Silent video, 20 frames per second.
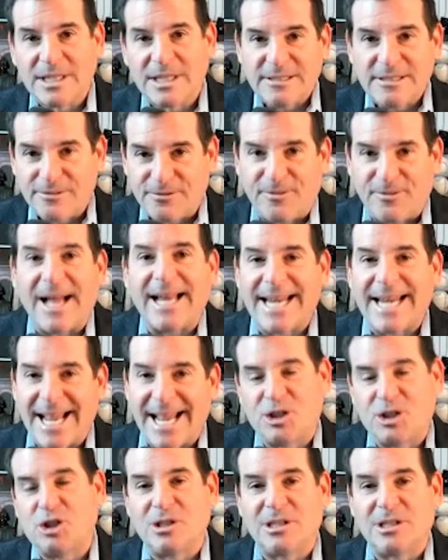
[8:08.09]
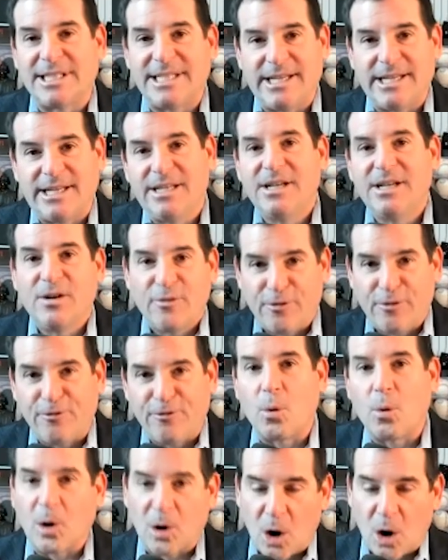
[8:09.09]
financially
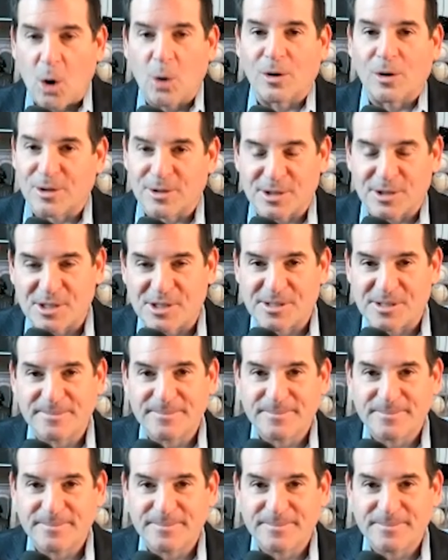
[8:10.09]
for owners?